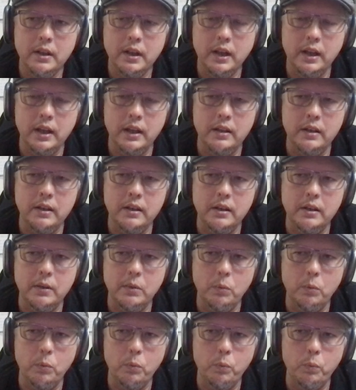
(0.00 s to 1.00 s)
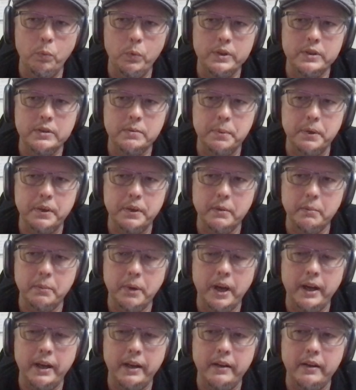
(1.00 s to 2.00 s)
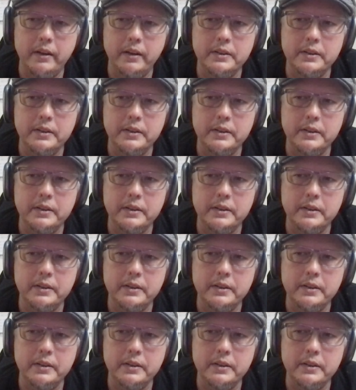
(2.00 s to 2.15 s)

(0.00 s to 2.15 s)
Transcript: and whispered in my ear.